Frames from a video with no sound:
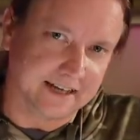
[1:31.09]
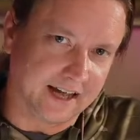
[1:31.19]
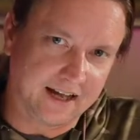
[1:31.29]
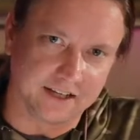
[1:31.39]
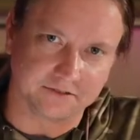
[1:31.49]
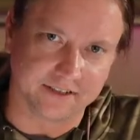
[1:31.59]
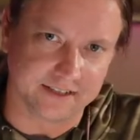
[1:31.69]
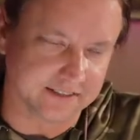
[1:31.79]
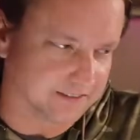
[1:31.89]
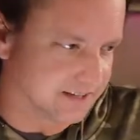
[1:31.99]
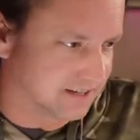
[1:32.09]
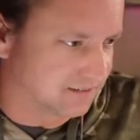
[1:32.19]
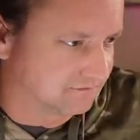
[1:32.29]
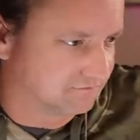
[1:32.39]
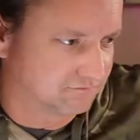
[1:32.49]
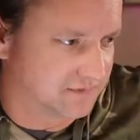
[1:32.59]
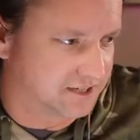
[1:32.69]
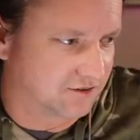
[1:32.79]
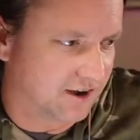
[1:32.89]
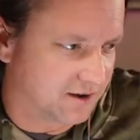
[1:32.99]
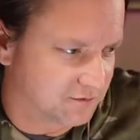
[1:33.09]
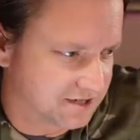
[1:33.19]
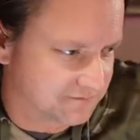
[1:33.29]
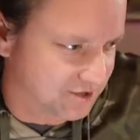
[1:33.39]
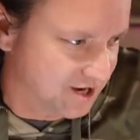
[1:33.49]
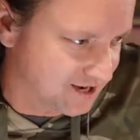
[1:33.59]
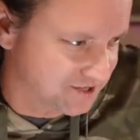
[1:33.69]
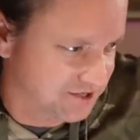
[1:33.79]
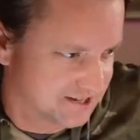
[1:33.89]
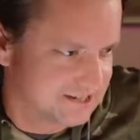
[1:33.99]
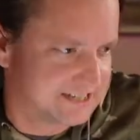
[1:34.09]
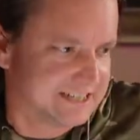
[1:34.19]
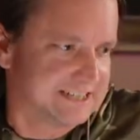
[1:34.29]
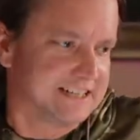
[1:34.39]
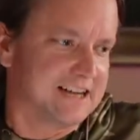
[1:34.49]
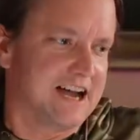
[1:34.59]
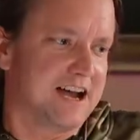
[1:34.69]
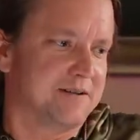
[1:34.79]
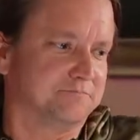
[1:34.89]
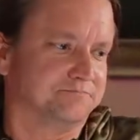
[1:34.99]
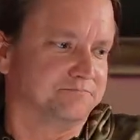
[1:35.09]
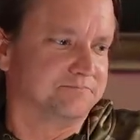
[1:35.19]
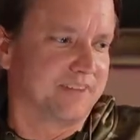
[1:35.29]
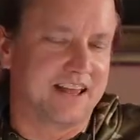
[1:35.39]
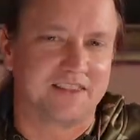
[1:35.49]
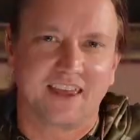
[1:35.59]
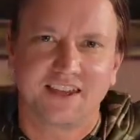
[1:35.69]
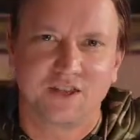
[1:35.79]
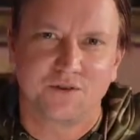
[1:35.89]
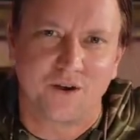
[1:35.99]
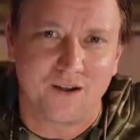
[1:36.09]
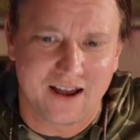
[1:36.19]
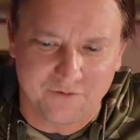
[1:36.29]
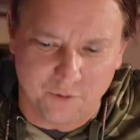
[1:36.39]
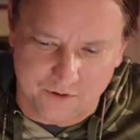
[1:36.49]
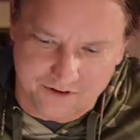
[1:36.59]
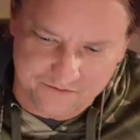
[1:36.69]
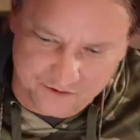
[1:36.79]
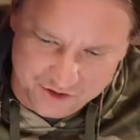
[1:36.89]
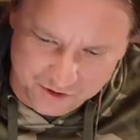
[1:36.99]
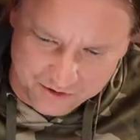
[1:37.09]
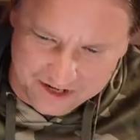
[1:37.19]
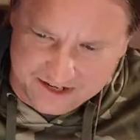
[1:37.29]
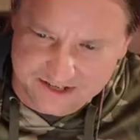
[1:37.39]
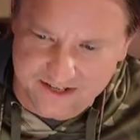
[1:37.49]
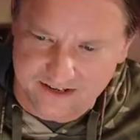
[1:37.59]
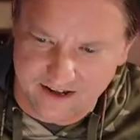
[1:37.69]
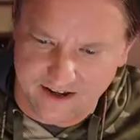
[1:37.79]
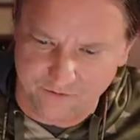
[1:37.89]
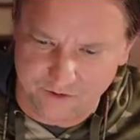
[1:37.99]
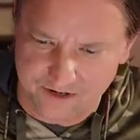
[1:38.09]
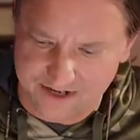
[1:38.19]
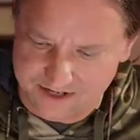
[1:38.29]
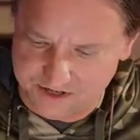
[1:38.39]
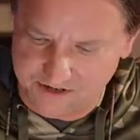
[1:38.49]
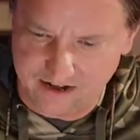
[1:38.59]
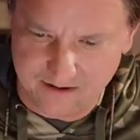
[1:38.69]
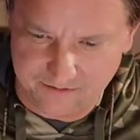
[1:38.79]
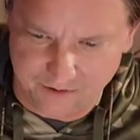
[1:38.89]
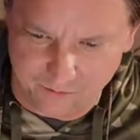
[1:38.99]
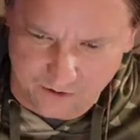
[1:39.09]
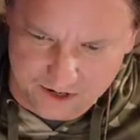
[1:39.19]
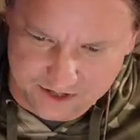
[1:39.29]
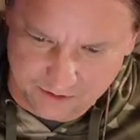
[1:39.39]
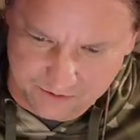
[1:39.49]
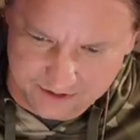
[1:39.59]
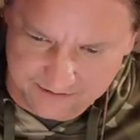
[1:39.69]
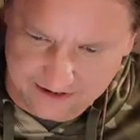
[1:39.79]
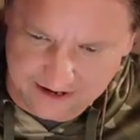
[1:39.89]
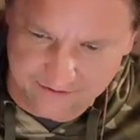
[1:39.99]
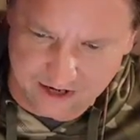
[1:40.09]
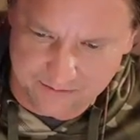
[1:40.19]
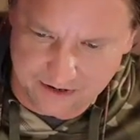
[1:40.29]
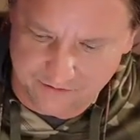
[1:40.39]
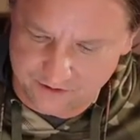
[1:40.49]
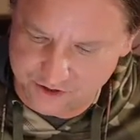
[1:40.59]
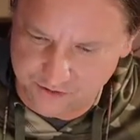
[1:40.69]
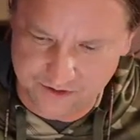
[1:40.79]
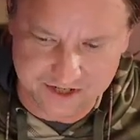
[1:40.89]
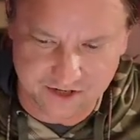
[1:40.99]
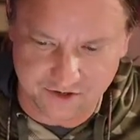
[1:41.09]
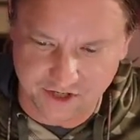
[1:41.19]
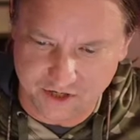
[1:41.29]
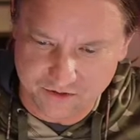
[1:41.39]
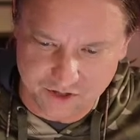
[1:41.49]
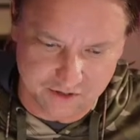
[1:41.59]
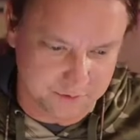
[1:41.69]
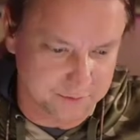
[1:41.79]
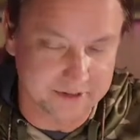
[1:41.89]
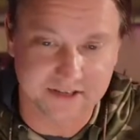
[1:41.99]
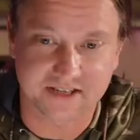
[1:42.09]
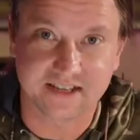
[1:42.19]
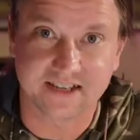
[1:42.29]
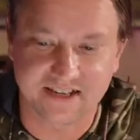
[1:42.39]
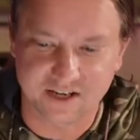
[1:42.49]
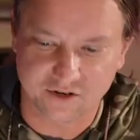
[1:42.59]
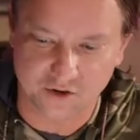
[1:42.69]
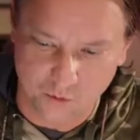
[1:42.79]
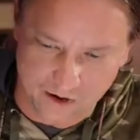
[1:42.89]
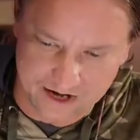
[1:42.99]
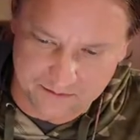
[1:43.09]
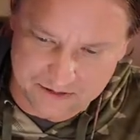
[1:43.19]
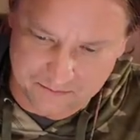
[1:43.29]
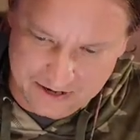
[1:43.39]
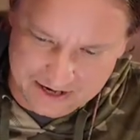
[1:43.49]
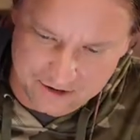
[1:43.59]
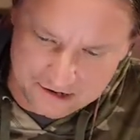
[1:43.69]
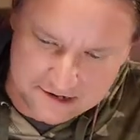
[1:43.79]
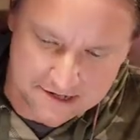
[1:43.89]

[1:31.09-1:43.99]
Uh, and, it, and it did great. What's up, Josh? Um, and thank you everyone for joining us and everyone on Instagram. If you're watching, we'd love to have you come over and join us on YouTube. You'll be able to see and hear quite a bit better.